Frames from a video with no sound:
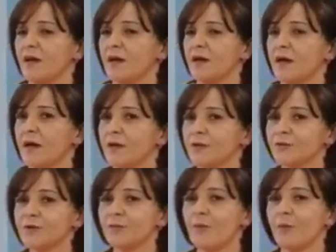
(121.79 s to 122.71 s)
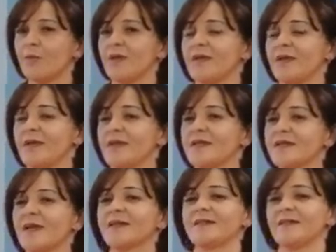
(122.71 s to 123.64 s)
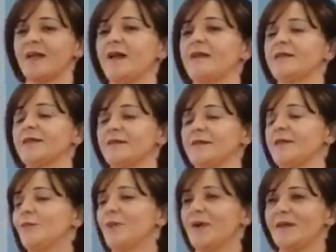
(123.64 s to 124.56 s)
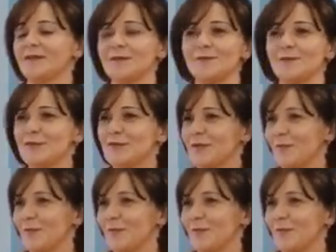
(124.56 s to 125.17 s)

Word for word: Uh, I don't remember the exact date of independence for some